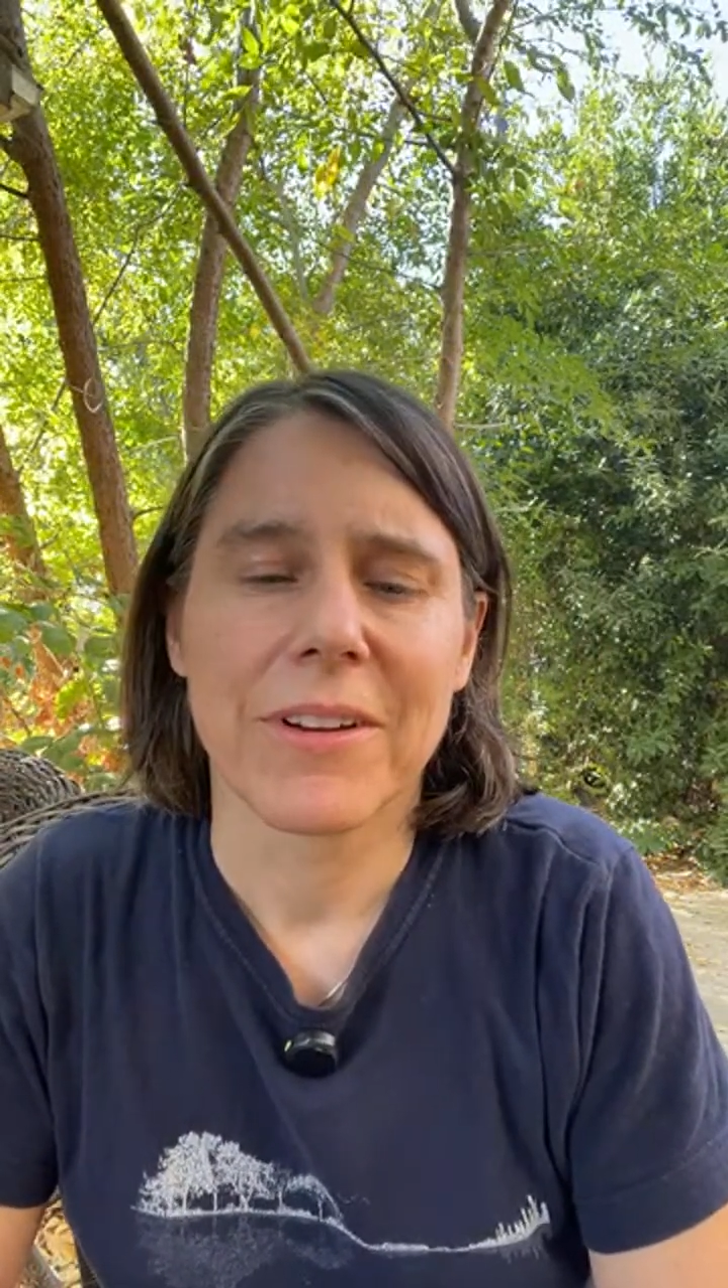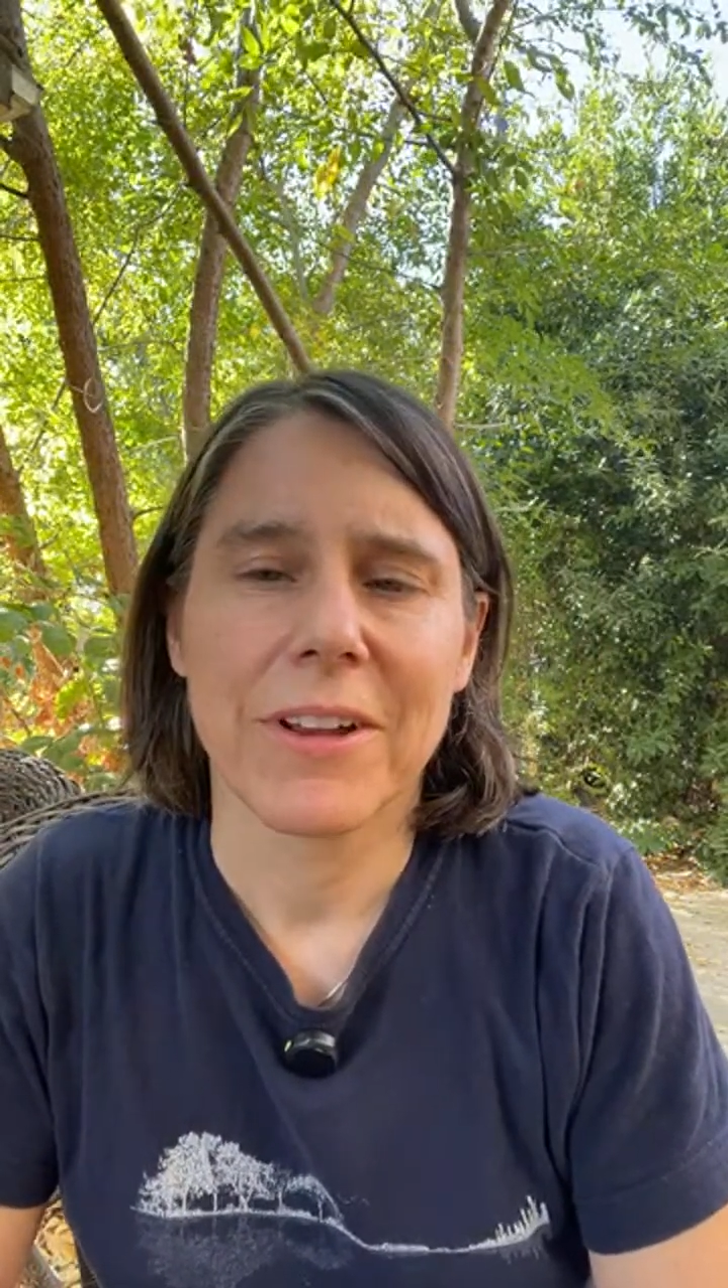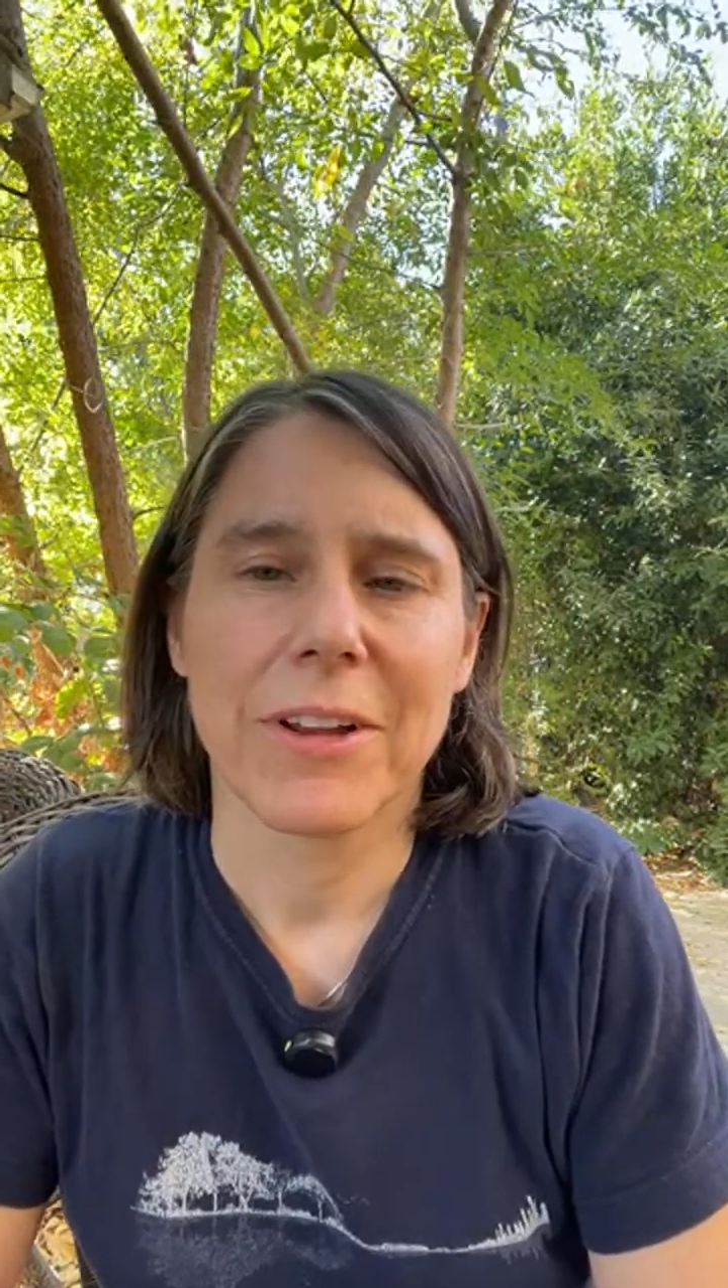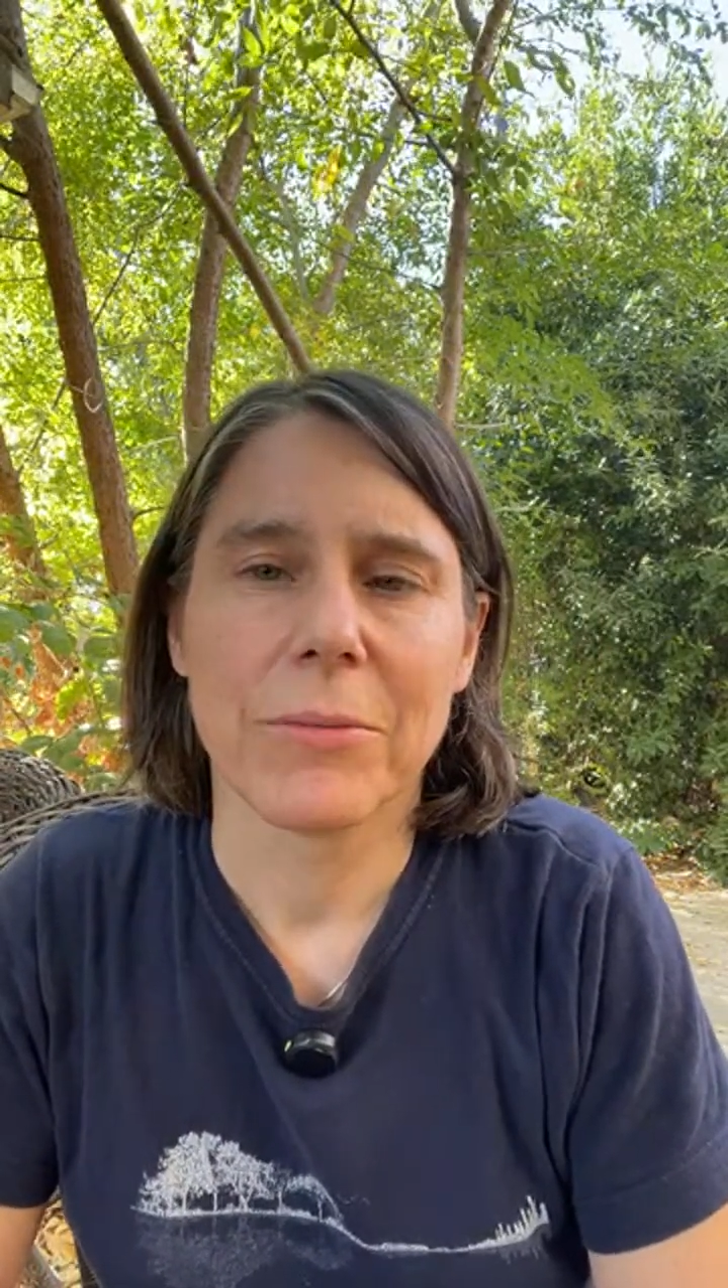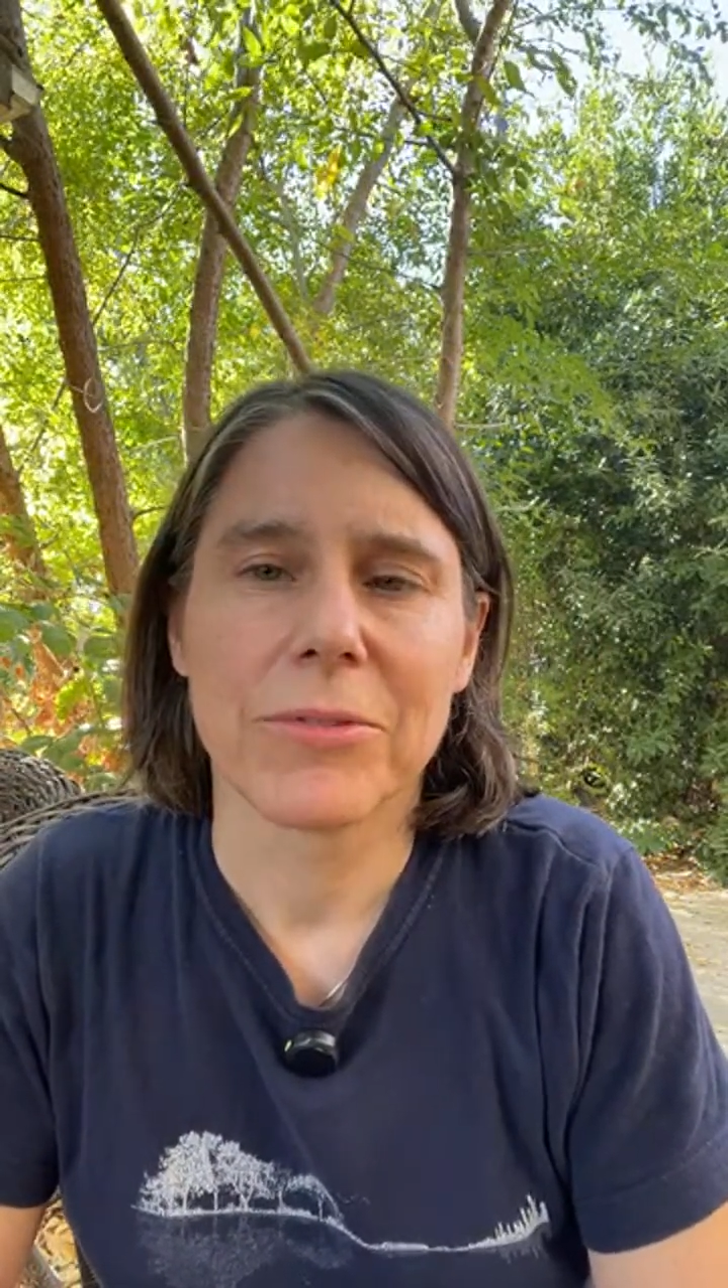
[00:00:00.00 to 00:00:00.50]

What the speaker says: helps